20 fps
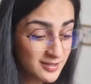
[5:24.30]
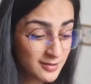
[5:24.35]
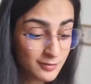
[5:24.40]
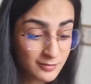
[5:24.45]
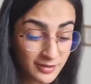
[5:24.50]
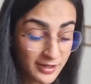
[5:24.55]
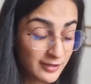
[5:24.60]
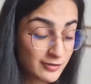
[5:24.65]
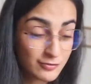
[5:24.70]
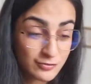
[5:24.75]

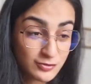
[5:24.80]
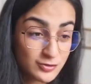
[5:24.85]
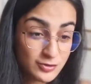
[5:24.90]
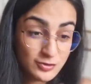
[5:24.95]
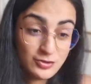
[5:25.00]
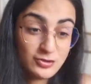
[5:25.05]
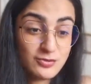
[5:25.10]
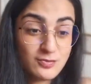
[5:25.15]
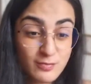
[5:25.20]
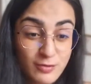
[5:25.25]
Like,
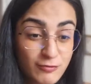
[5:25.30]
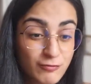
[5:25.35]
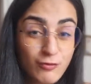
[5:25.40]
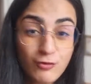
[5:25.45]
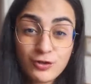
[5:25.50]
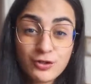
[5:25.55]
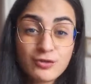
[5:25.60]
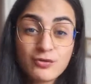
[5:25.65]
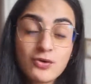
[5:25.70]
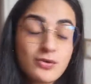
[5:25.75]
you, before
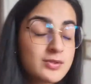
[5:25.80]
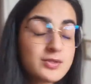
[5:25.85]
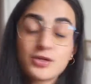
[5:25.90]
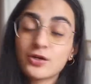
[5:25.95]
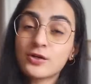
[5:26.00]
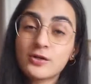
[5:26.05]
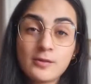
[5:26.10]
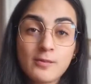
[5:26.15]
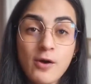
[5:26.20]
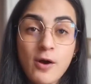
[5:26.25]
you know it, they're
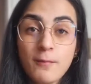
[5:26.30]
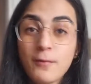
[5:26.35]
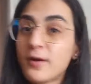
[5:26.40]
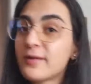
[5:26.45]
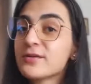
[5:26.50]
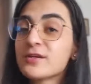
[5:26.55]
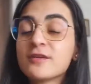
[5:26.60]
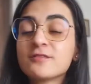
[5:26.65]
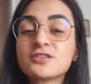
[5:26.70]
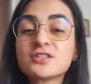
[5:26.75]
going to pop out.
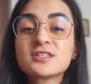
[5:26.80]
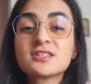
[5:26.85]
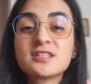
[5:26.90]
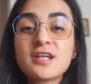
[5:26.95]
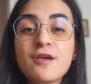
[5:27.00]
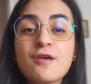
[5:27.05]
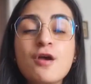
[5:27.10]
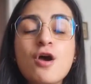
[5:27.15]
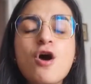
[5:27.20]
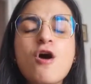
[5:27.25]
You have to
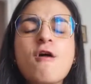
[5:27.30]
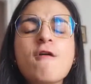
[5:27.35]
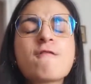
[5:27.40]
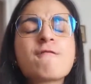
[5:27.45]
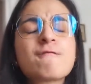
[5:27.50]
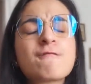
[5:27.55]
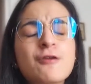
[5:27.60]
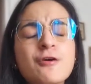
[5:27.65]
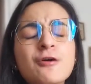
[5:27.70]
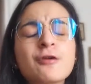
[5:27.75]
stay
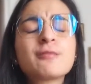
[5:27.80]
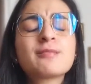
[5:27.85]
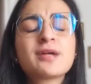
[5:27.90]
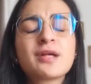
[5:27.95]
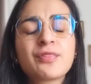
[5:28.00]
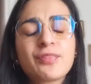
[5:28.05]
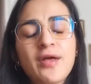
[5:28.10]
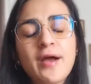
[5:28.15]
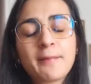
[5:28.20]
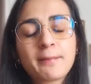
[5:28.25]
firm
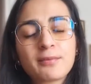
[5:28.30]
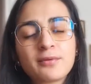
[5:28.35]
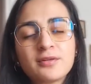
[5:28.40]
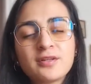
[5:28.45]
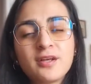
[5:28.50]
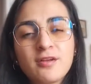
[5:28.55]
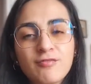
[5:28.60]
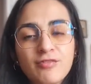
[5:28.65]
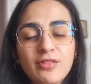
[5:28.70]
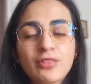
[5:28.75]
in that
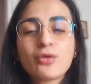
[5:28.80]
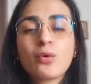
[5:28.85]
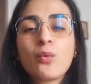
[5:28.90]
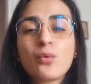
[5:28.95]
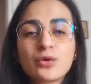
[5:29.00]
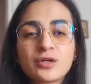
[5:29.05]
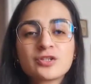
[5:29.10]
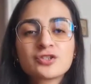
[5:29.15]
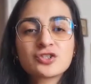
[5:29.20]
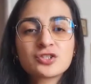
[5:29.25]
belief that the
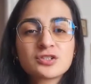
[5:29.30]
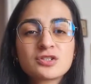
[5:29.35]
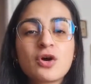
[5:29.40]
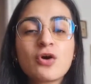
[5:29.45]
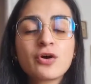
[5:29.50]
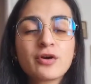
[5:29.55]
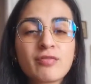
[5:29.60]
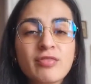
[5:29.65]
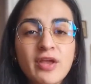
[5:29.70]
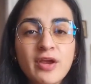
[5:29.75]
oranges
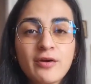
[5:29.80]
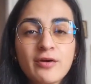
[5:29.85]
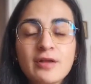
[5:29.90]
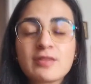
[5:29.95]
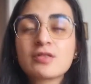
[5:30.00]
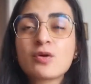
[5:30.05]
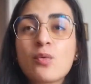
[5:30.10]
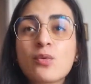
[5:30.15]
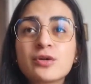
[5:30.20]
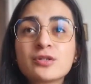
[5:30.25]
are there, and
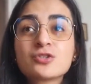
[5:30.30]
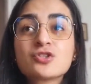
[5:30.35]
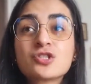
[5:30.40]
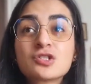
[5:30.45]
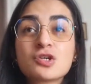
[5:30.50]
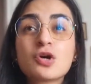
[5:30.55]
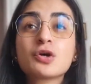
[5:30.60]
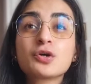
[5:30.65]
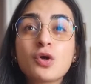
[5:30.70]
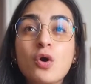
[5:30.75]
the oranges
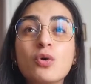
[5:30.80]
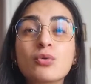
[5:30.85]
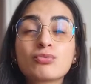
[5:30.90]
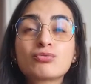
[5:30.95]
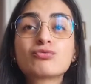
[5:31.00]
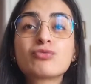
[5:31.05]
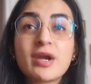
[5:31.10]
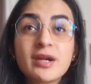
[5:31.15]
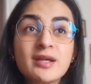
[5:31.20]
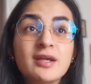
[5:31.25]
are
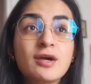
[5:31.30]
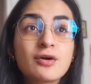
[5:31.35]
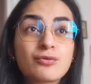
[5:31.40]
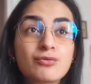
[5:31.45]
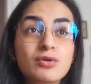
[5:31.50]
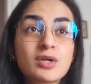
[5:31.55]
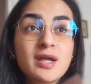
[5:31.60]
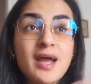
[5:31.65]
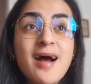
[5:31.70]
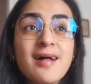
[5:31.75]
already a
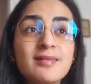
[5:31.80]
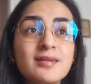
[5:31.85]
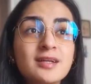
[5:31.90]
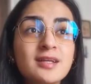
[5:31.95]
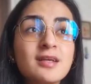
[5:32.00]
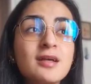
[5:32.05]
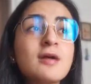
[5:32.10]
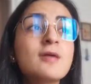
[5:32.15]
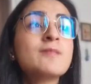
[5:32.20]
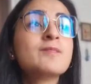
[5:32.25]

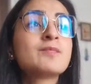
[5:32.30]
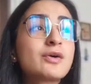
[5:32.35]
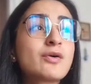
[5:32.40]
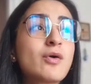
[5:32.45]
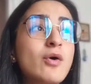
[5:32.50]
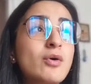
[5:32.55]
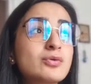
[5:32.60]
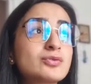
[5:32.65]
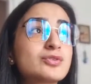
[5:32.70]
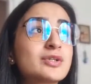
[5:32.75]
reality. They're
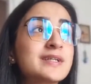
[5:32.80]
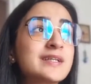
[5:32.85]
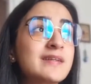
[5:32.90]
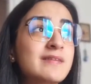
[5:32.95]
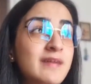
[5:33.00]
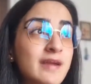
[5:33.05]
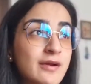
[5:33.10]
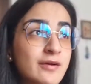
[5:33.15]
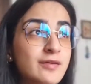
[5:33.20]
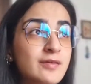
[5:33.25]
already
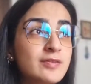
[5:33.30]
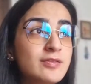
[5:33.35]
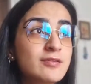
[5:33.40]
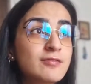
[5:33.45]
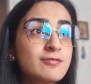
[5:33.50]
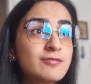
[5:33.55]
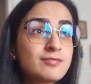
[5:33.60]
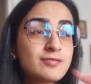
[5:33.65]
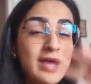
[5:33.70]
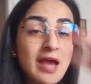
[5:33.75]
there in the
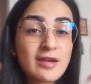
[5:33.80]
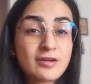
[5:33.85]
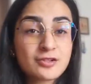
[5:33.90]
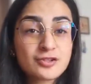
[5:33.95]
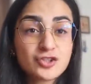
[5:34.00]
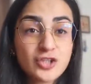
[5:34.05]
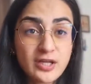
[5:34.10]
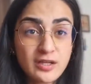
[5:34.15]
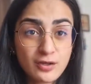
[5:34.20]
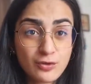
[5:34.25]

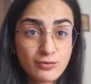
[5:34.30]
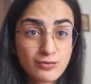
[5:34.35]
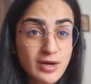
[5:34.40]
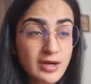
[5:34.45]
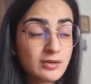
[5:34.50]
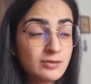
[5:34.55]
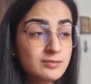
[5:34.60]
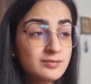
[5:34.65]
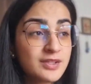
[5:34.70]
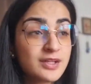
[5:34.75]
energetic
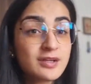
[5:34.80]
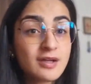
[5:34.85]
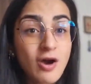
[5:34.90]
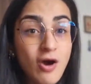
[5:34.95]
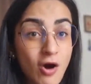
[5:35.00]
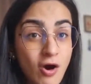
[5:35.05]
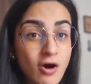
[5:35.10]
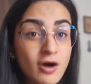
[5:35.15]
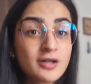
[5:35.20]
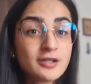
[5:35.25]
realm. They
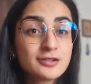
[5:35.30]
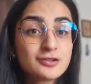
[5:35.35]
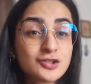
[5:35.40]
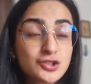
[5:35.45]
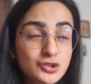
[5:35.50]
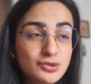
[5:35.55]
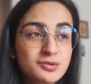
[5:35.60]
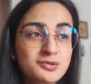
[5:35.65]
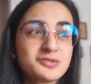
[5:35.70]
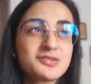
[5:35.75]
are
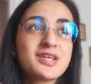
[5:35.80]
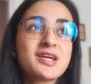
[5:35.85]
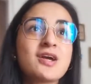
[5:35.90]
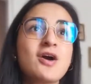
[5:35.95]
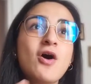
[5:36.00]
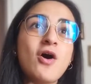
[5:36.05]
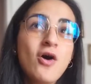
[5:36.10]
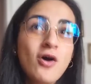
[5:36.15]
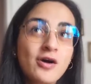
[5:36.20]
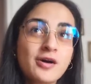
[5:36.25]
true. They
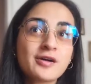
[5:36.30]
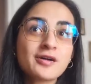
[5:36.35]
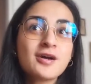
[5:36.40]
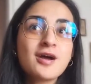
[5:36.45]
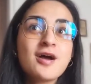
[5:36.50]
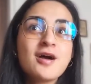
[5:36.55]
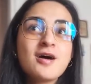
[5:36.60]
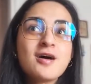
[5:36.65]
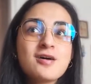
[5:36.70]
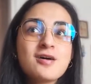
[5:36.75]
are
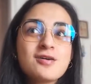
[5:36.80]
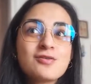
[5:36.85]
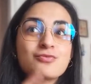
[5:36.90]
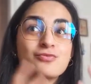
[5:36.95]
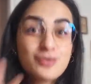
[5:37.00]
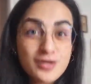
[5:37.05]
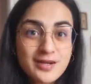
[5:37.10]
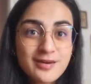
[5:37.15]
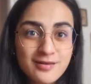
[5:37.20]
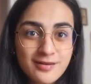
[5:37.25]

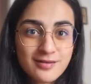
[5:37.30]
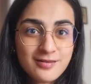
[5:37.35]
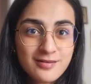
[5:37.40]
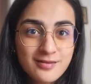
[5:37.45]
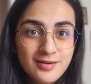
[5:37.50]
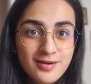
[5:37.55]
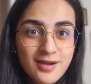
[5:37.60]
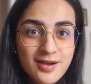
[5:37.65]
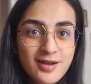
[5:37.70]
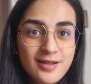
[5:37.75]
real.
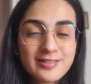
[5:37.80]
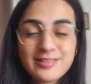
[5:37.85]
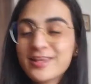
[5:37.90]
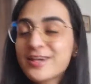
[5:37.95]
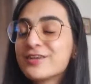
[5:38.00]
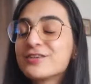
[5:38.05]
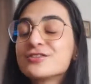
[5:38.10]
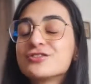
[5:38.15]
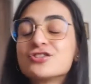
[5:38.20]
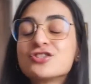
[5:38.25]
They
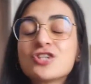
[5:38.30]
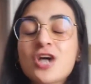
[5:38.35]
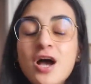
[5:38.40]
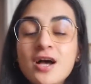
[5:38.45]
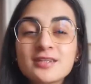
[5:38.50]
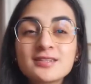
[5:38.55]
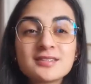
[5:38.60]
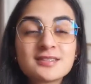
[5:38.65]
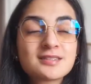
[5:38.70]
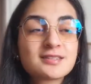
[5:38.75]
are
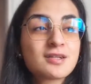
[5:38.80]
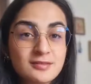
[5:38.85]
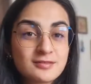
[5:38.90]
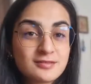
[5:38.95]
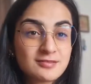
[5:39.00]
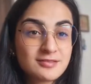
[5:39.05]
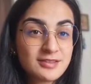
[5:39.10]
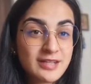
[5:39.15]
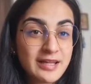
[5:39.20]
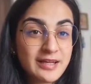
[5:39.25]
just,
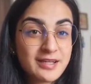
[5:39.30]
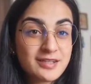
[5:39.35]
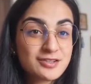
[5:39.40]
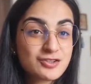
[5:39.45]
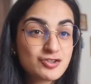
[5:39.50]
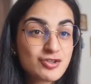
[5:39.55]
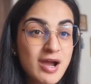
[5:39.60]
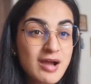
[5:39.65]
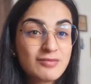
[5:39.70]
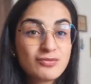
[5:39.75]
they need to
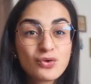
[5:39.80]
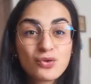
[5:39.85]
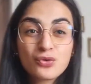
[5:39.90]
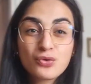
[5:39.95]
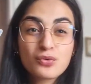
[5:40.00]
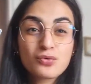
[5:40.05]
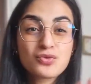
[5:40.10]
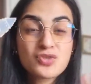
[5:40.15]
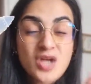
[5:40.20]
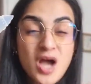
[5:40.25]
travel
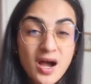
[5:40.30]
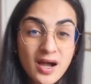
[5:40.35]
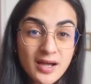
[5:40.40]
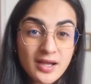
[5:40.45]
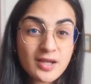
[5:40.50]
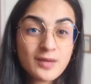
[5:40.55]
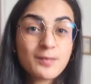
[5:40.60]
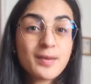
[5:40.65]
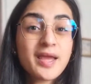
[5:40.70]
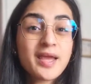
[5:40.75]
through
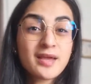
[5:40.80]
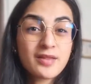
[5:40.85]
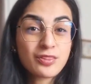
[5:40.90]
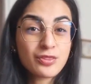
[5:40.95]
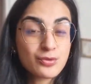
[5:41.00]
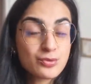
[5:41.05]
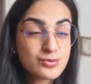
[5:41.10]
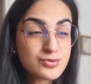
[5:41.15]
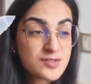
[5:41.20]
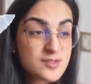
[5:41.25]
time and
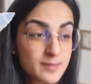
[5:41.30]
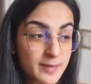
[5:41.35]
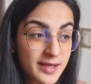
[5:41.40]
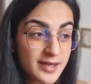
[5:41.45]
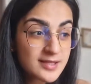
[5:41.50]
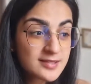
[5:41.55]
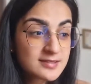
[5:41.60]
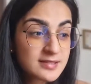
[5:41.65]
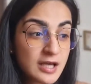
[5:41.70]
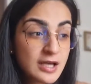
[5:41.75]
through
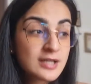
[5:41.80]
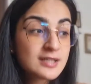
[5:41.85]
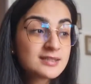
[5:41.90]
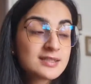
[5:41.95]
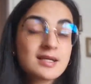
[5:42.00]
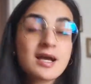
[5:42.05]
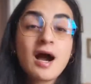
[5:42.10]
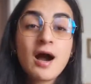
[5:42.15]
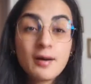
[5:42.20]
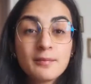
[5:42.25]
space to
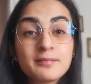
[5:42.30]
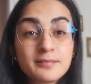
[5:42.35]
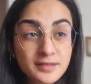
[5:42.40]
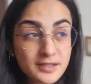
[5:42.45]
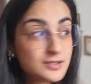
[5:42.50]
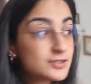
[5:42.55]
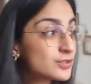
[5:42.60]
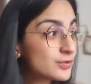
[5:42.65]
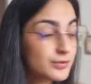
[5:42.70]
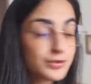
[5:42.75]
come
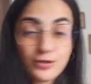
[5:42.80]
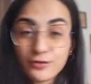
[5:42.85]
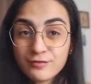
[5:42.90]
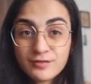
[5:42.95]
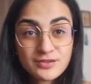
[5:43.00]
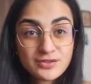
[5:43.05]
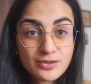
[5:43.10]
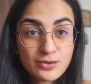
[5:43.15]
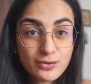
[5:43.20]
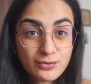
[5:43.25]
into your
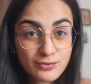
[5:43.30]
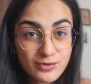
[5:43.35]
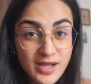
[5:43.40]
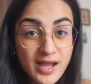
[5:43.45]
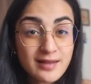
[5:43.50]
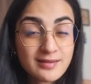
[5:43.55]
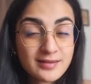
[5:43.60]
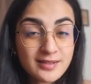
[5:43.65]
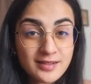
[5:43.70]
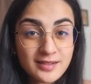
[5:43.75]
physical
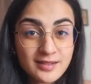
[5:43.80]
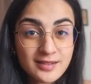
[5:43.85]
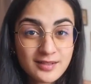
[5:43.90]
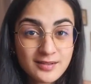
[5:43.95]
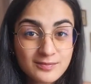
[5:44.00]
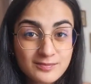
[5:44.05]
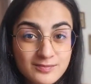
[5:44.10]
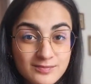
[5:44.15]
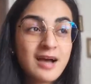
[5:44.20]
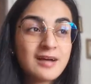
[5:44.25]
reality.
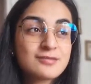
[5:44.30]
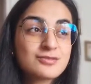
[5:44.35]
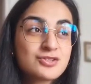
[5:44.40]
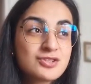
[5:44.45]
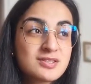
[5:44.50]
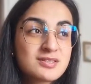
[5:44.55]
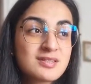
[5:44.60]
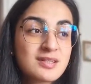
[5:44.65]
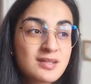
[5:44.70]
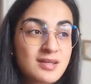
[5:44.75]
I was
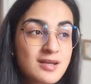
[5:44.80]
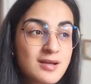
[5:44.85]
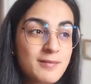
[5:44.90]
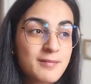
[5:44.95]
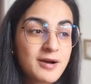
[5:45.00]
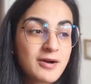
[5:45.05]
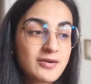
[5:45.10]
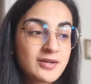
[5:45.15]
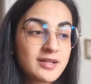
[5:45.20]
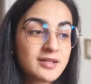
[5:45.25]
just thinking about it.